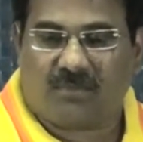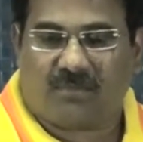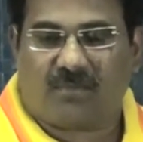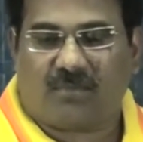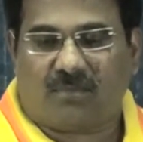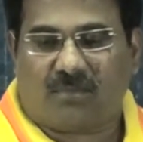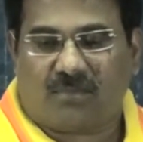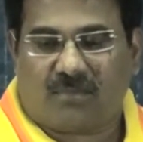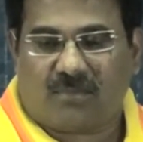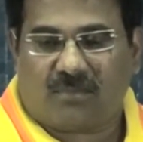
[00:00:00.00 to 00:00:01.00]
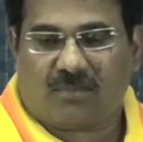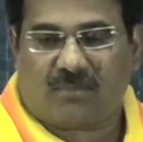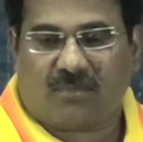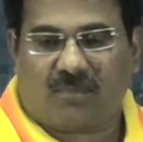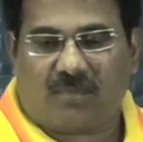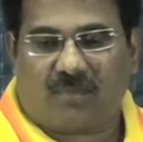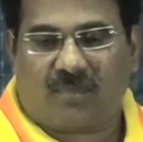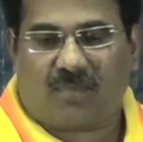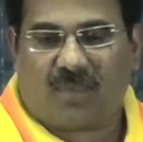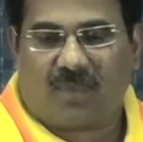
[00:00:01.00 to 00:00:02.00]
(no one is talking)